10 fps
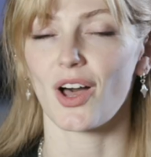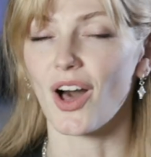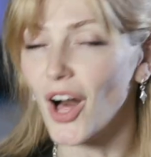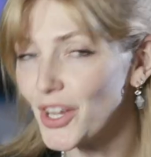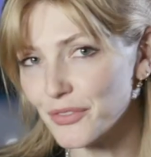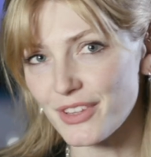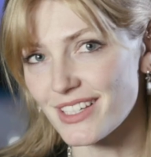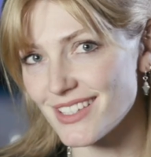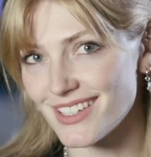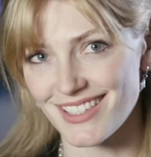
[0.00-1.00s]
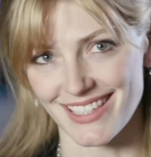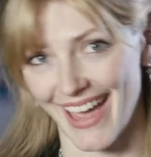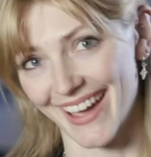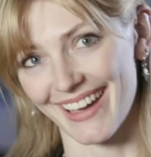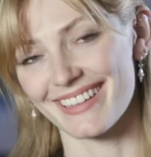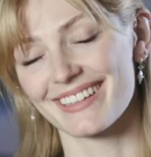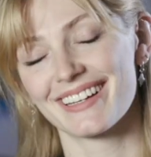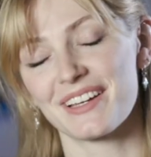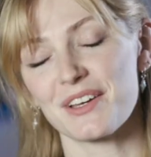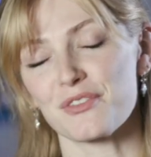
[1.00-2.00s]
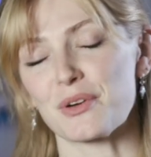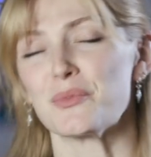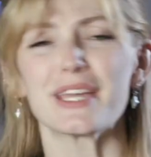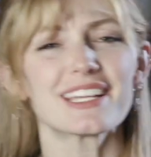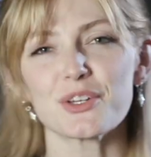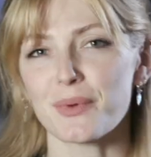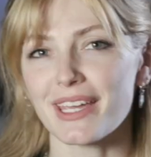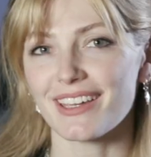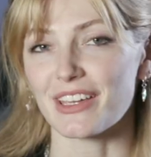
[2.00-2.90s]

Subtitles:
All of this to say, from week to week,